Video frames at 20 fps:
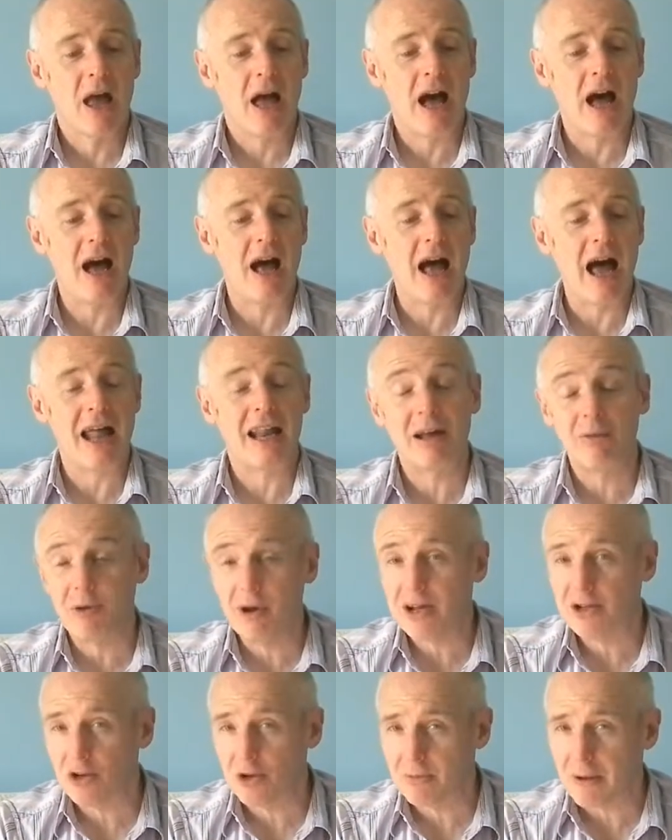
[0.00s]

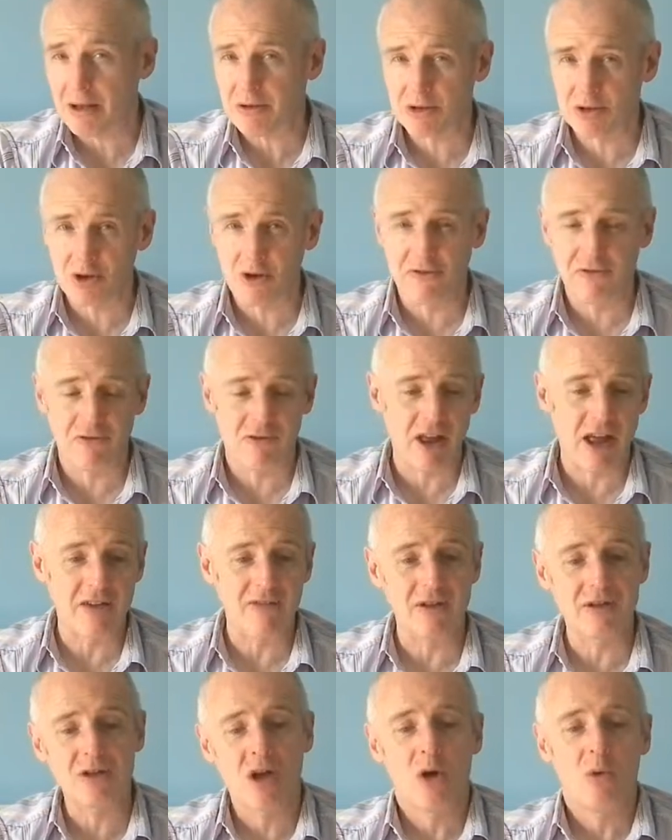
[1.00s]
When I talk about soft
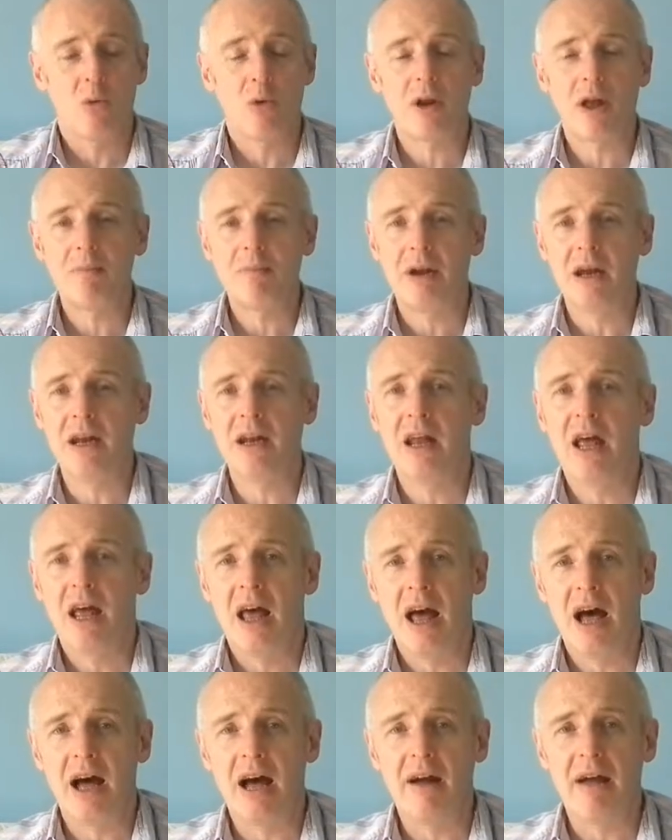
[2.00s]
flavours, what I mean,
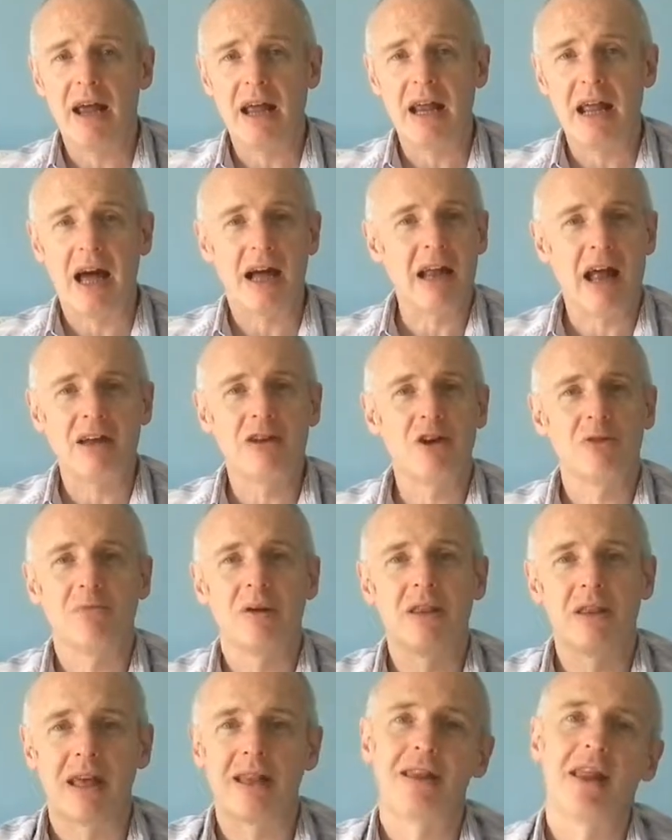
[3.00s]
I don't
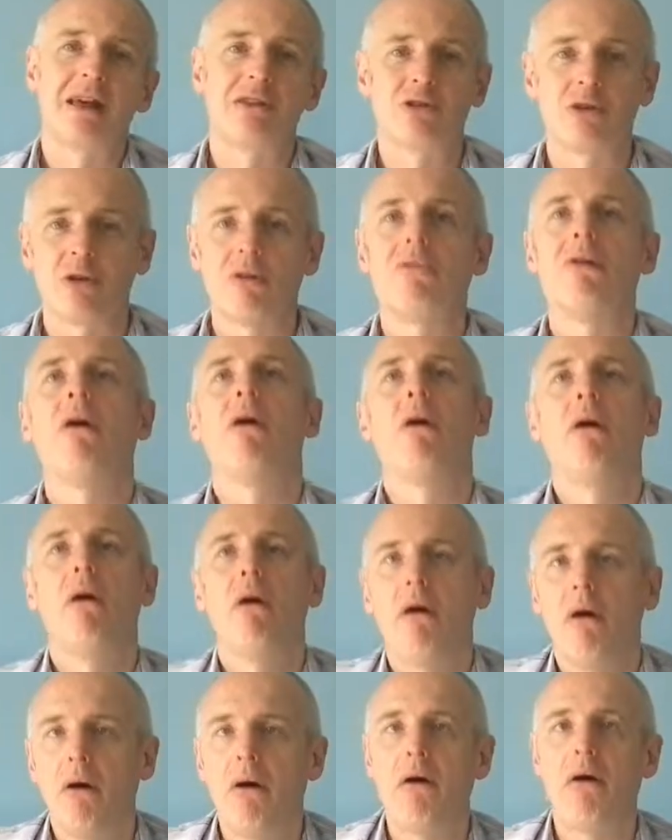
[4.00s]
mean that they're sort of
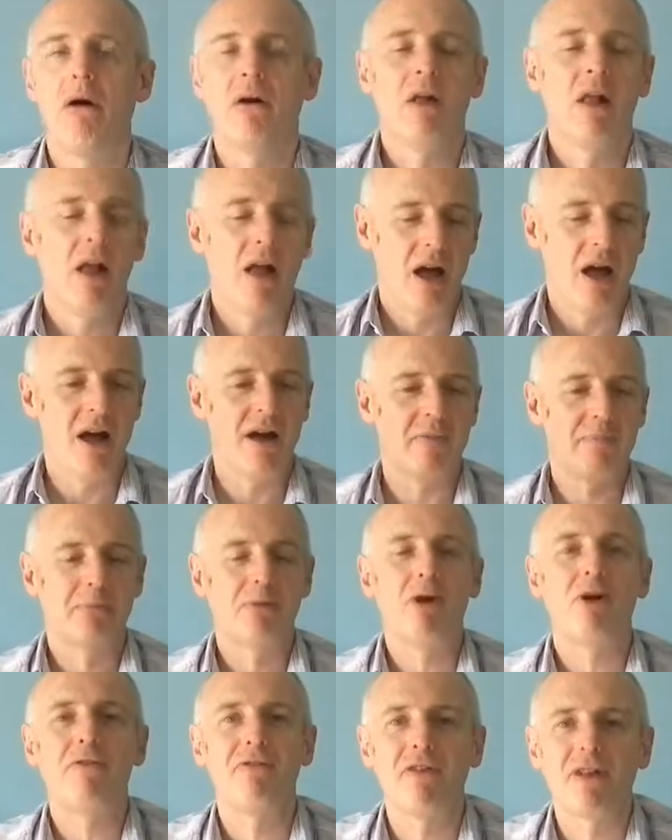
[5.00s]

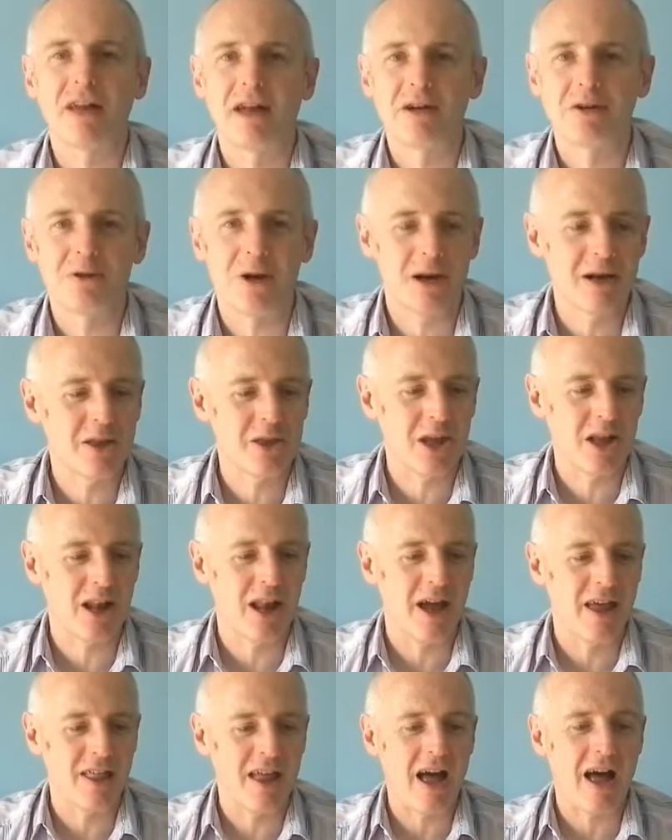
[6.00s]
profligate or anything
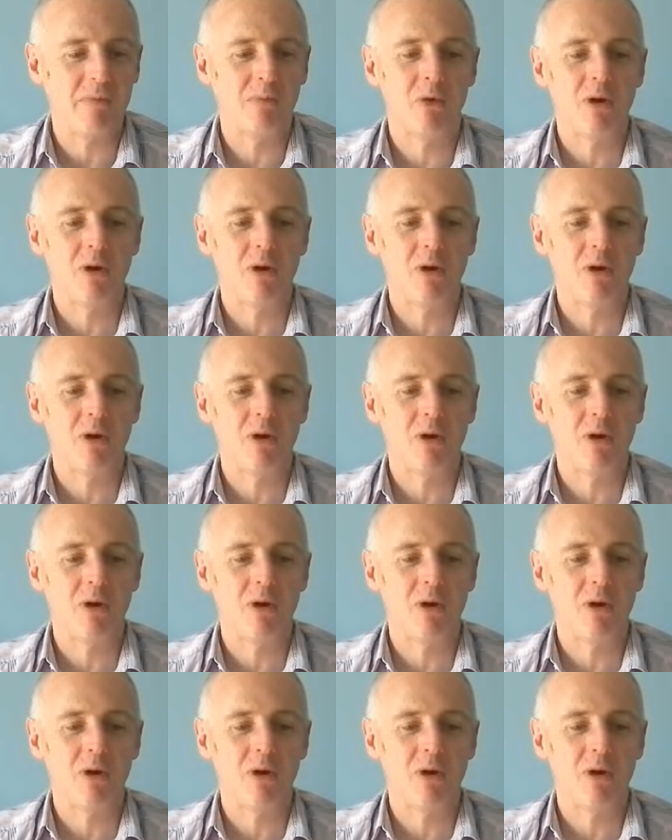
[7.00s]
like that.